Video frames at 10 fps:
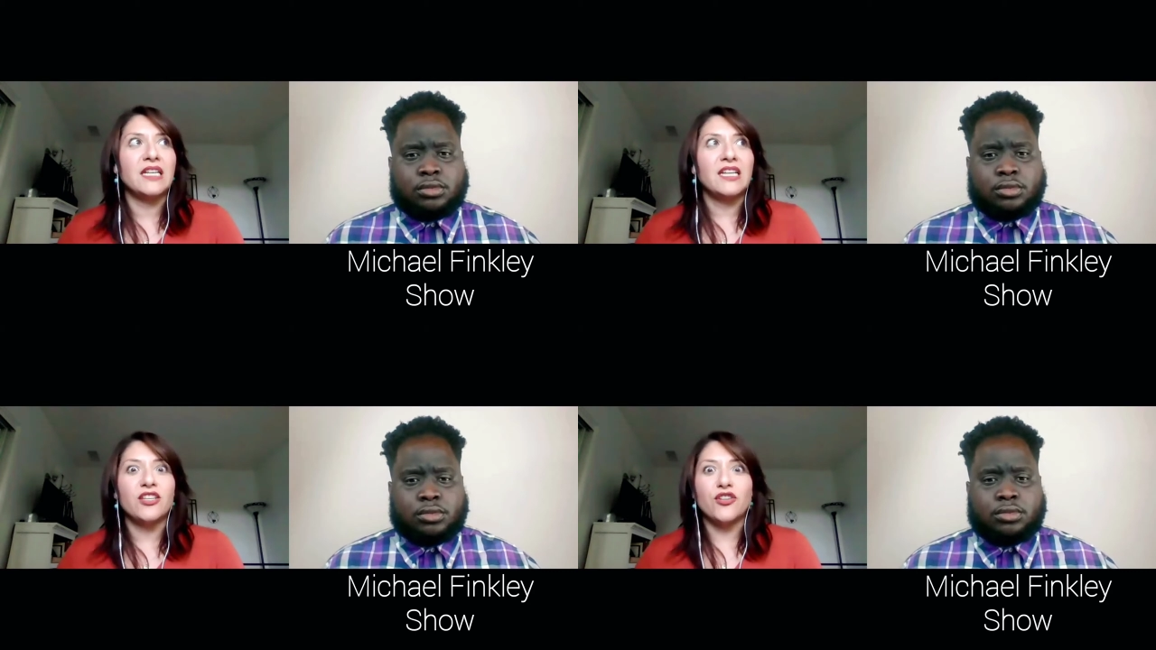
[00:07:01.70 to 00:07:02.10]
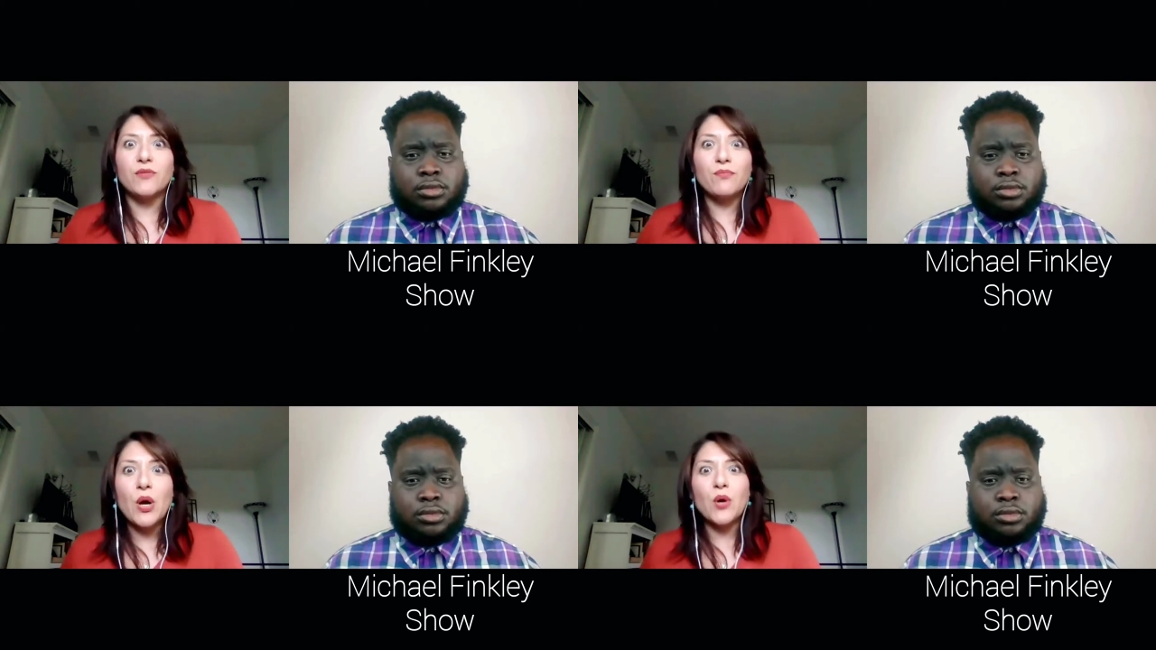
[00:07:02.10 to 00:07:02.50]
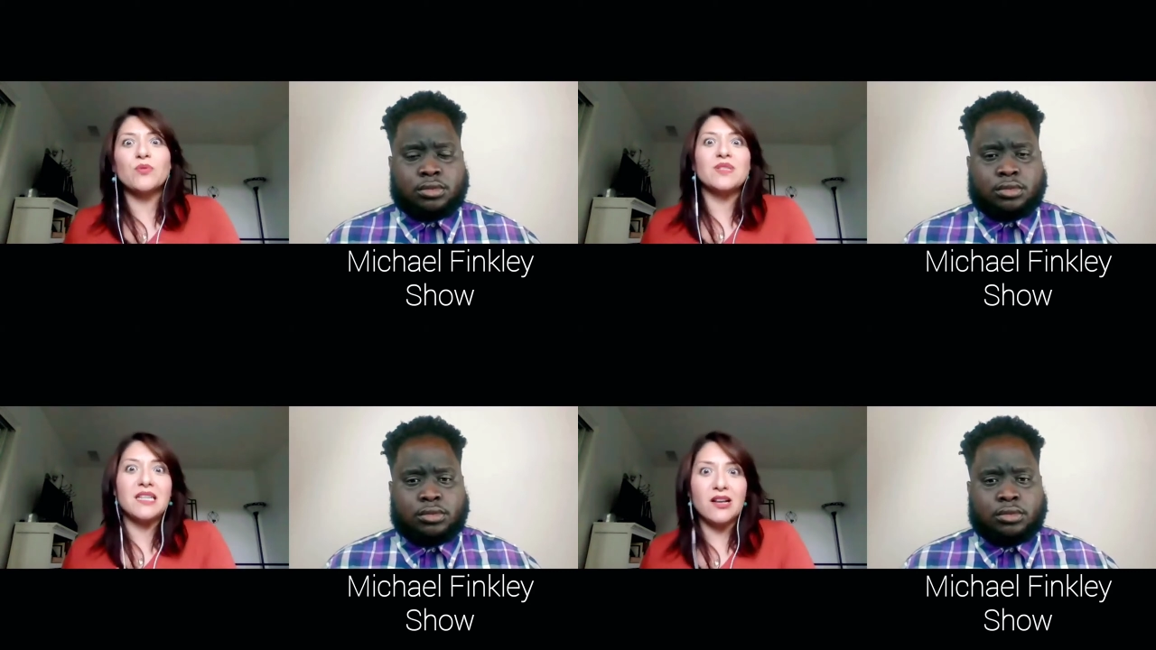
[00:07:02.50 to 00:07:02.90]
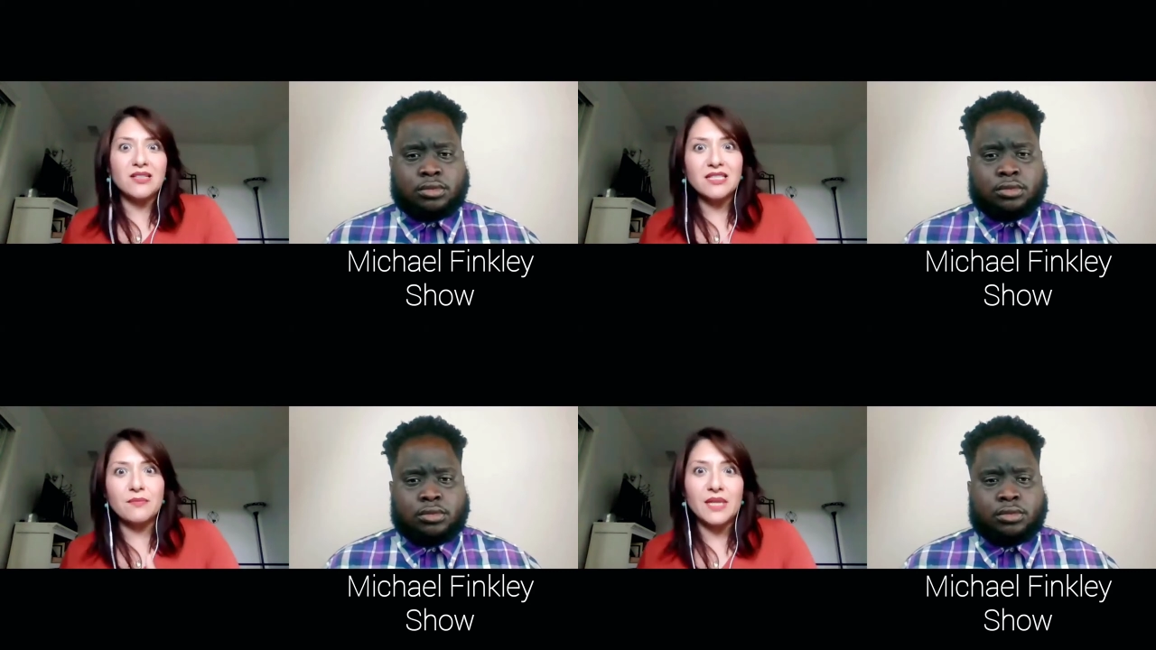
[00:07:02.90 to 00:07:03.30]
Speaker 1: you're imposing on
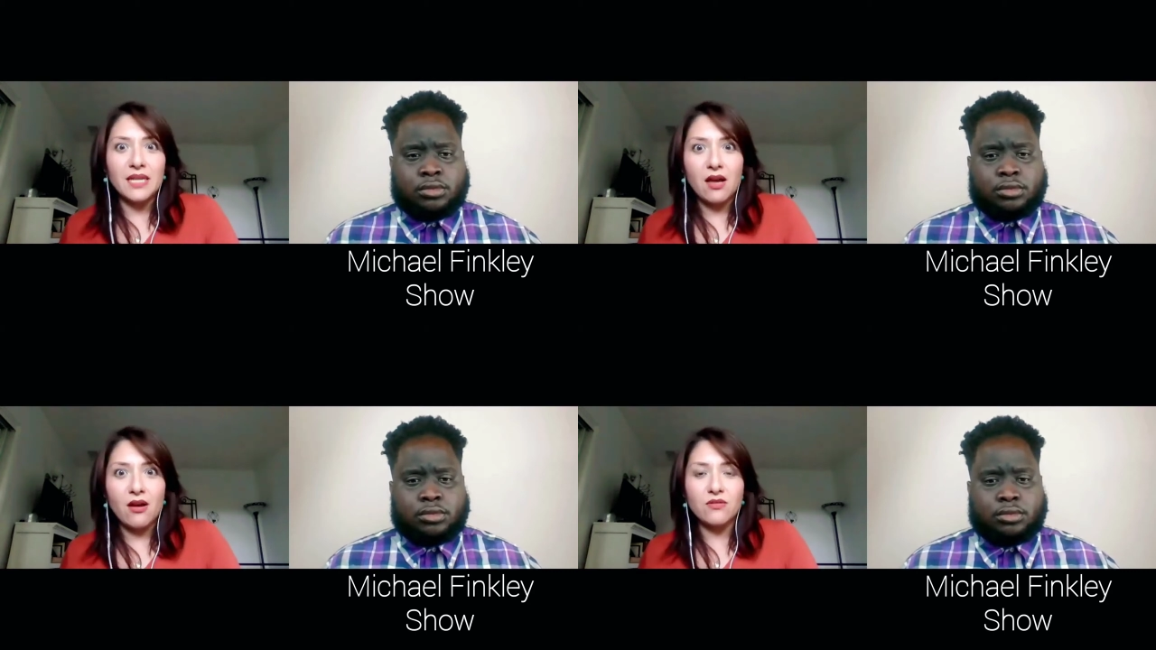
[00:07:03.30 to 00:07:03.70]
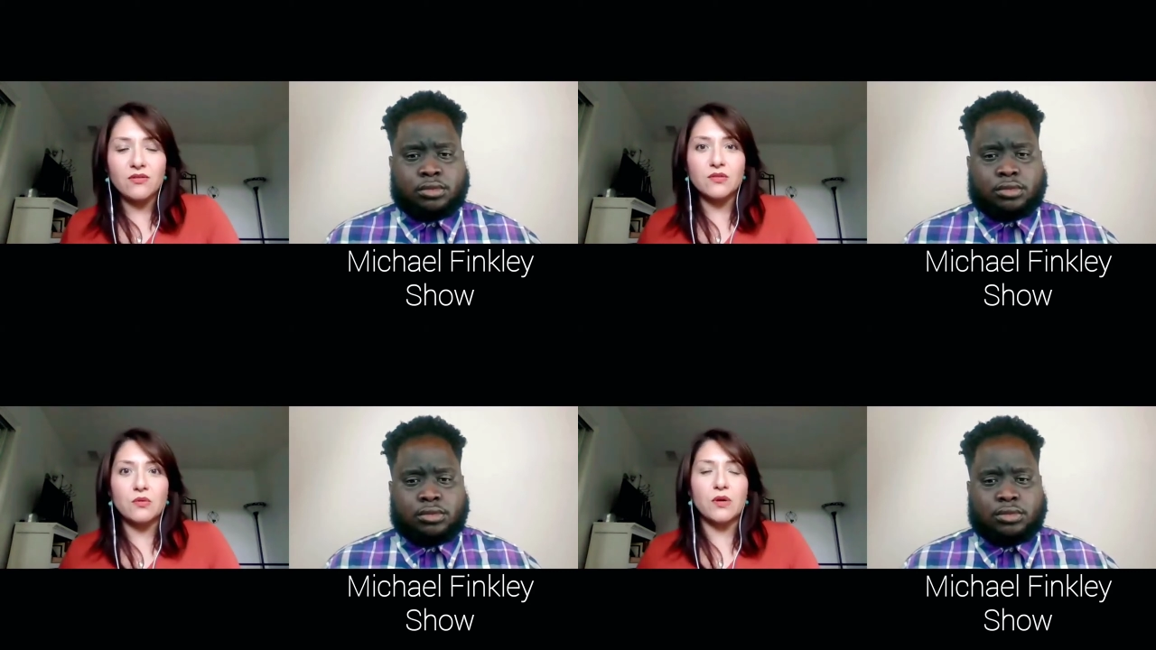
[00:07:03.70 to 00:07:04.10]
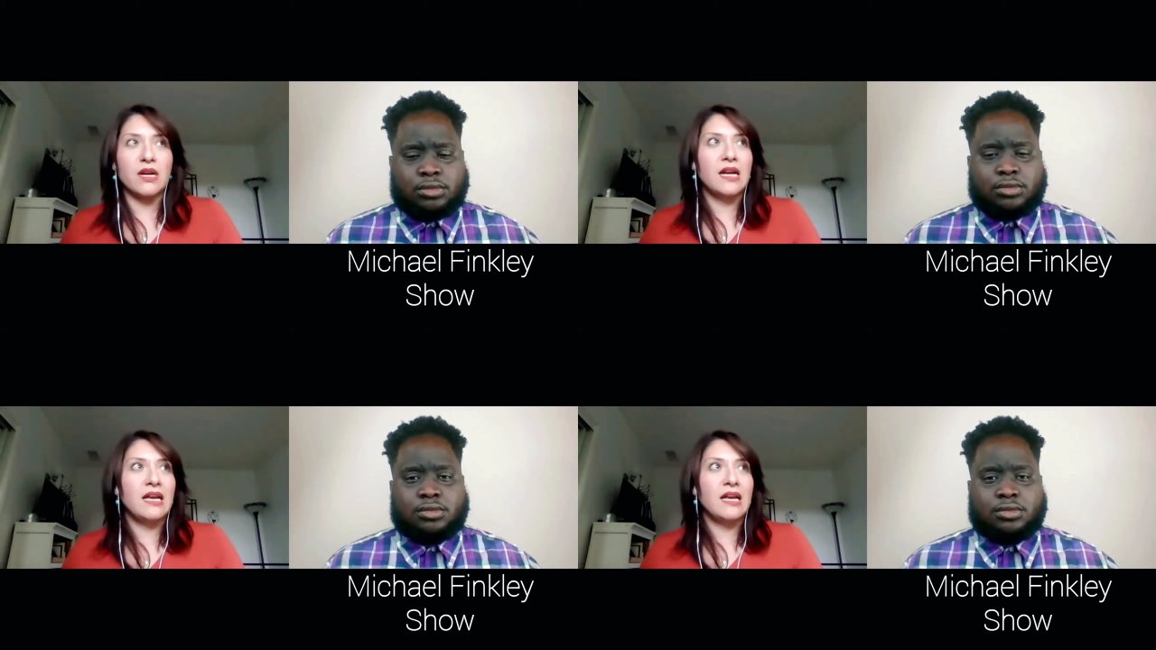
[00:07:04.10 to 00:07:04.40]
somebody else or